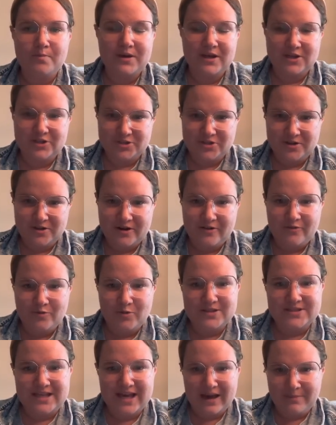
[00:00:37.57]
picture of
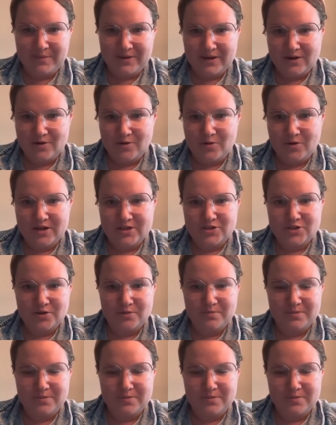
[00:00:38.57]
what's happening across your